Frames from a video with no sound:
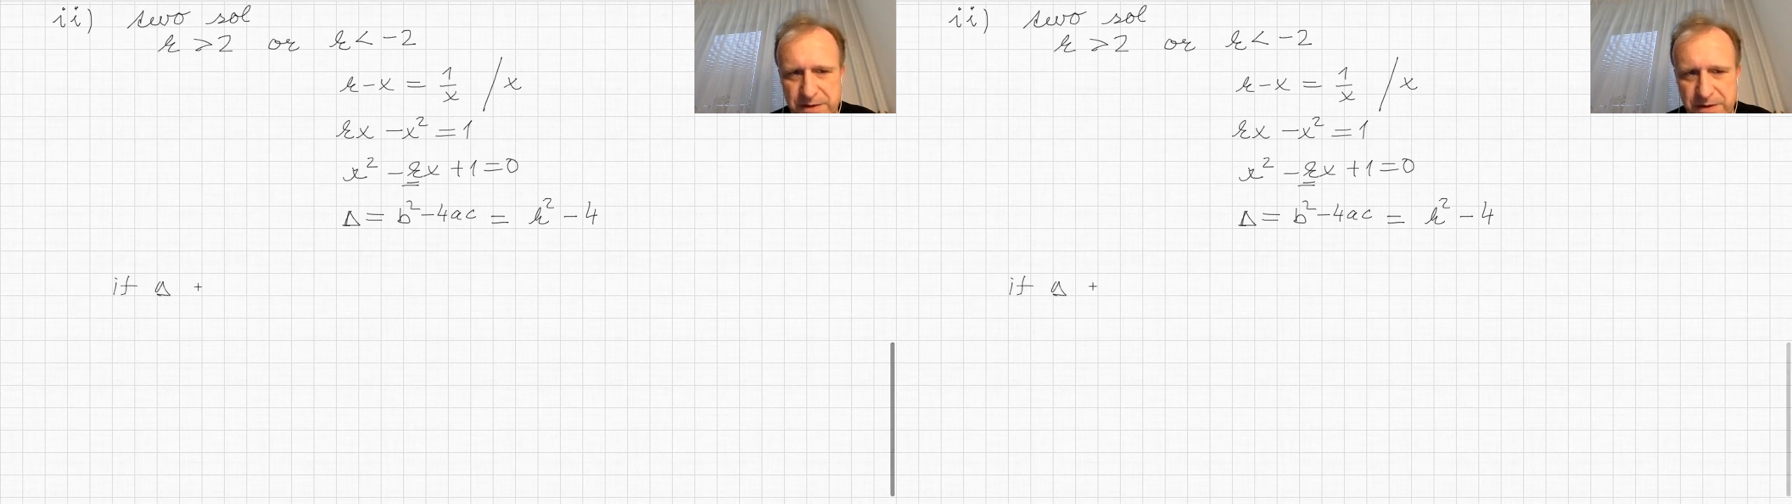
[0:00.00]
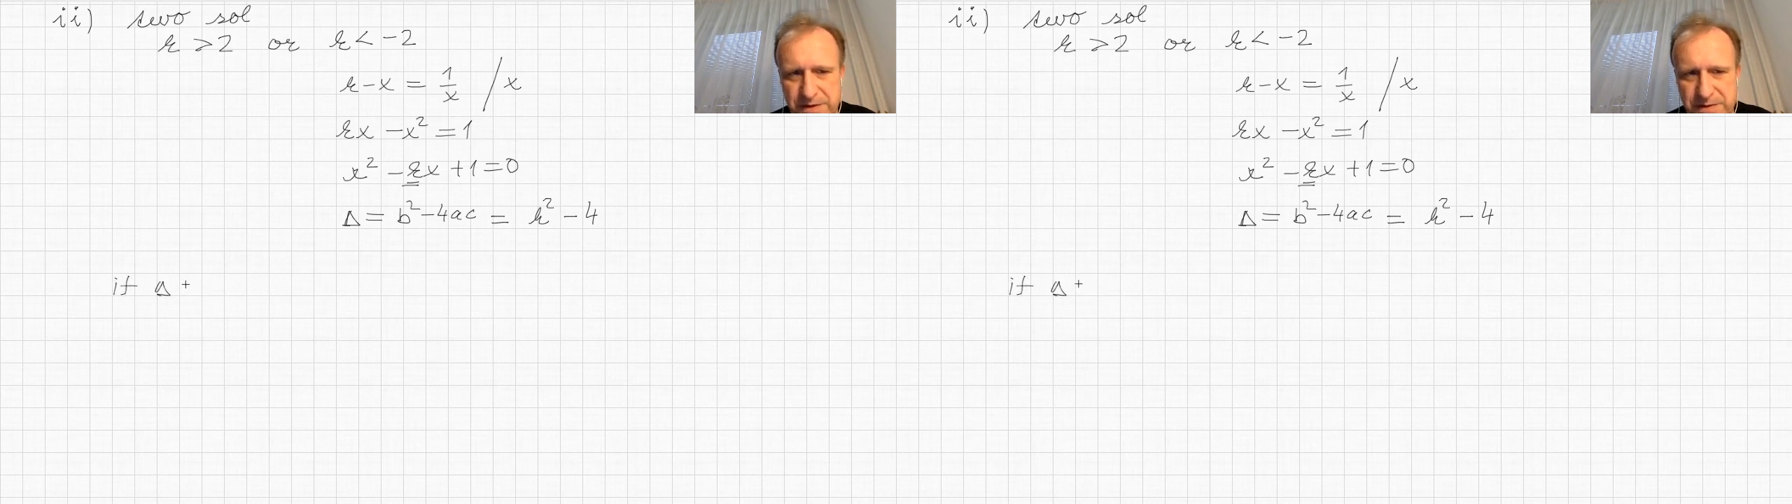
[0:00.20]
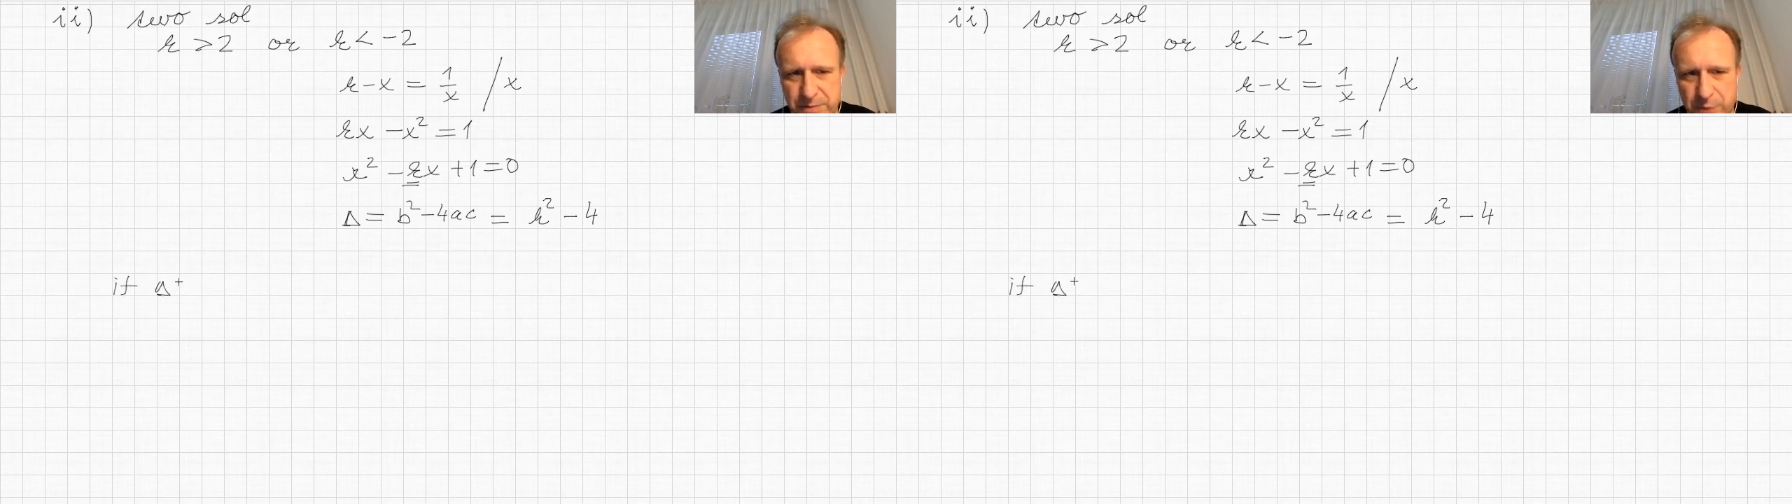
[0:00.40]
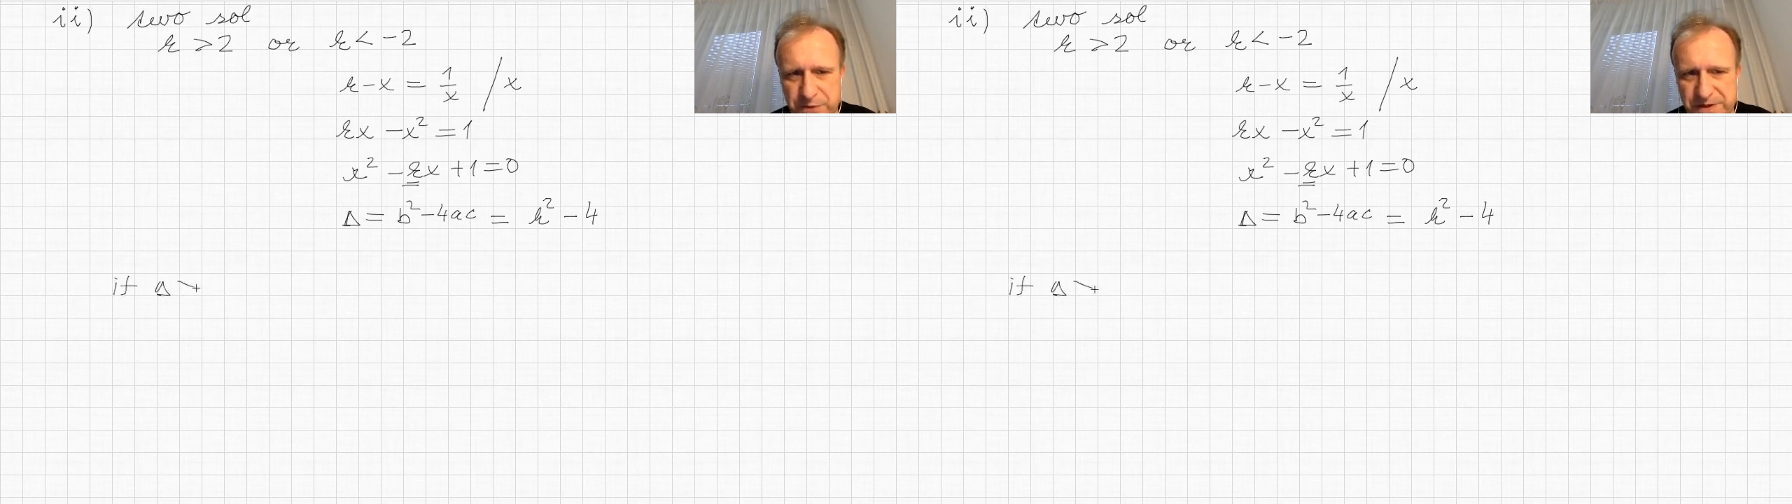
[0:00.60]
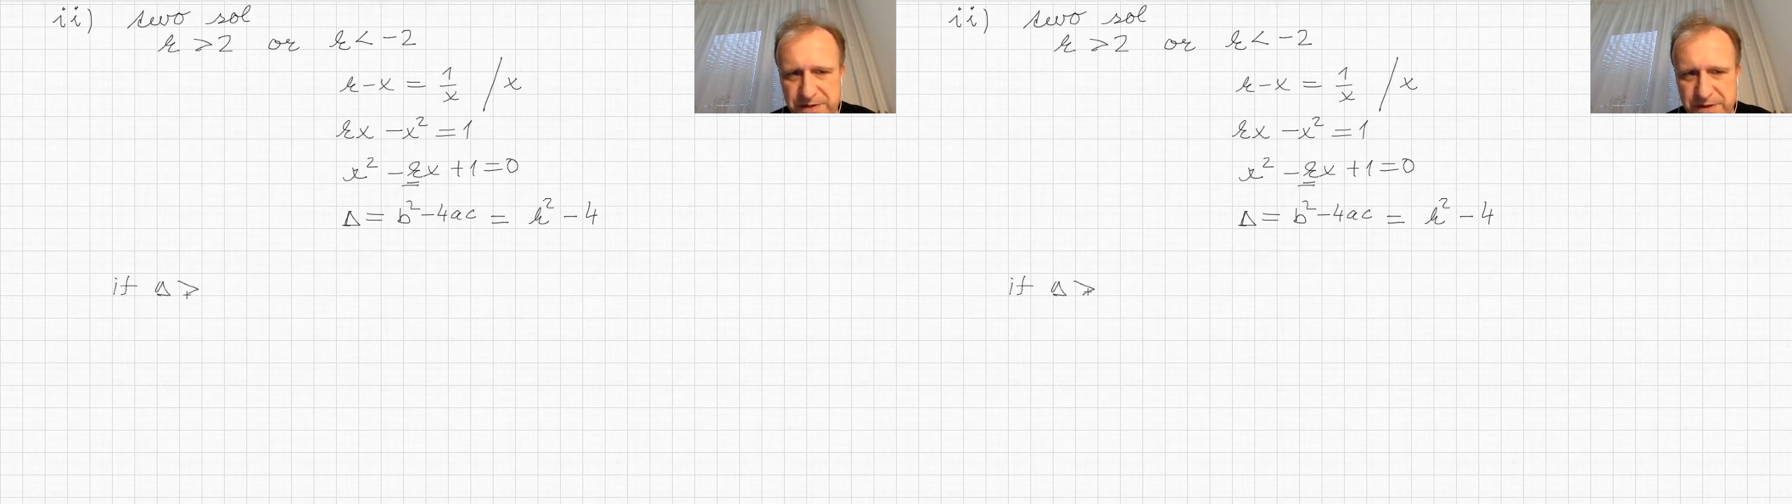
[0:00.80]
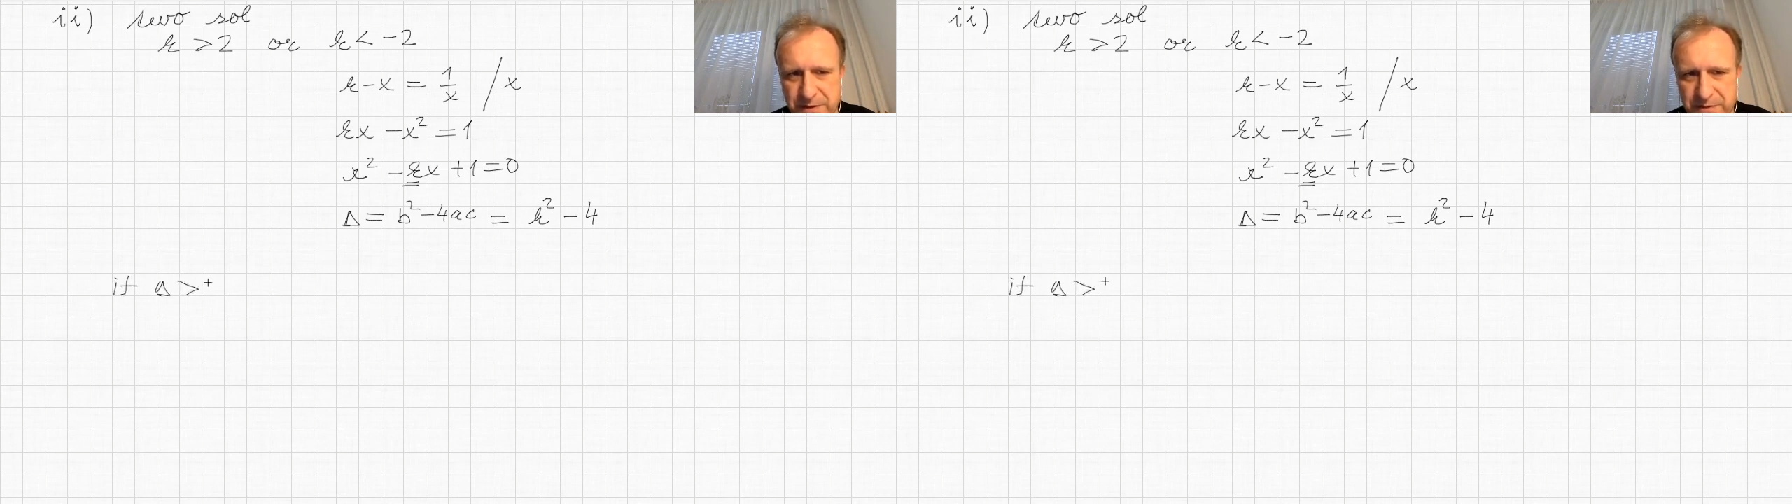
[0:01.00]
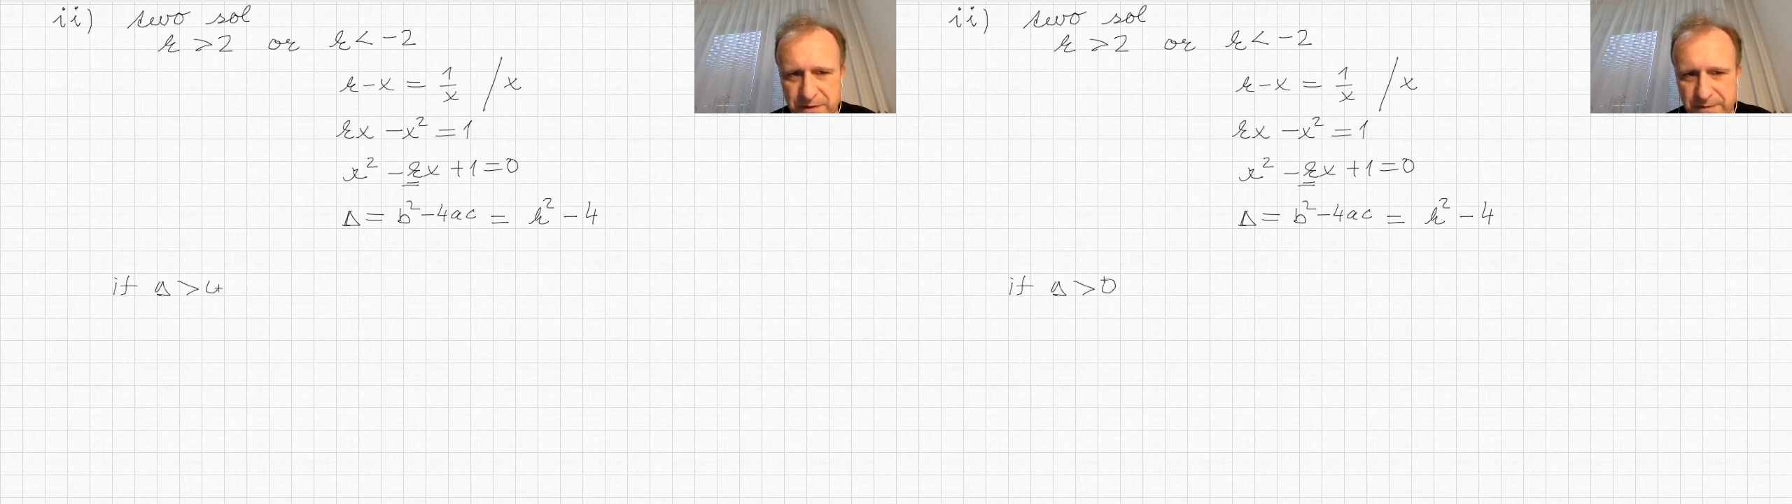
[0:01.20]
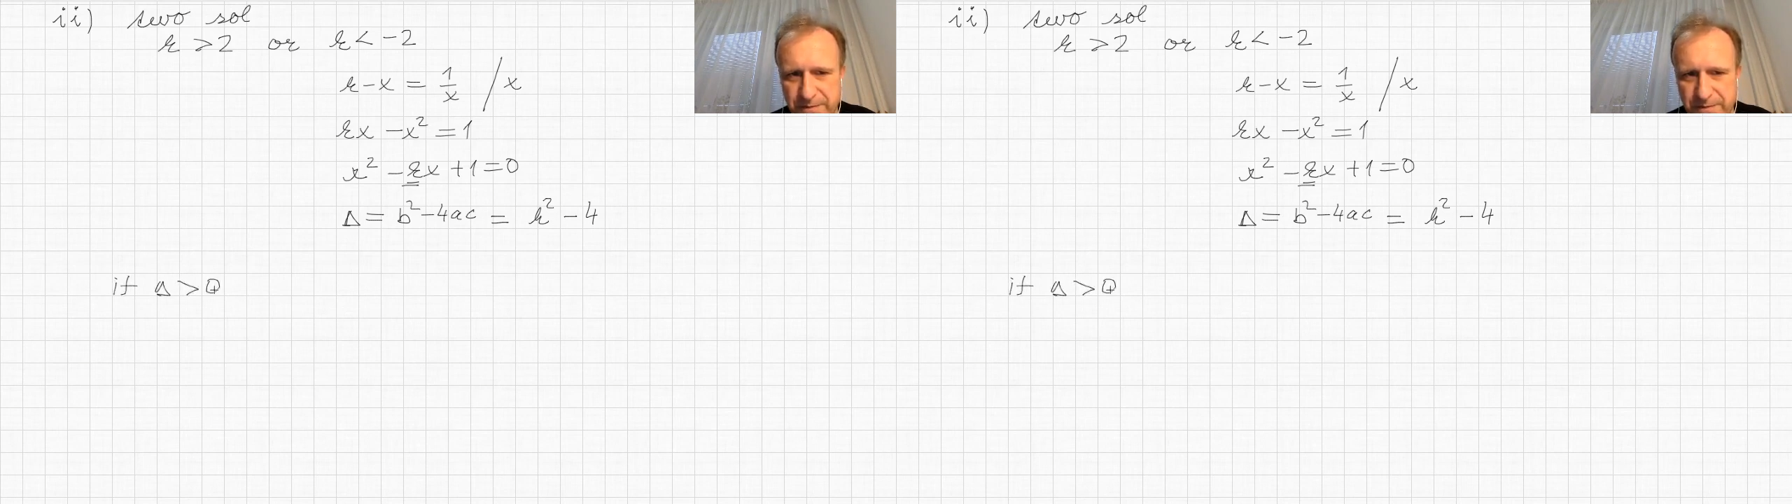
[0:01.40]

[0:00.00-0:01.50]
is positive,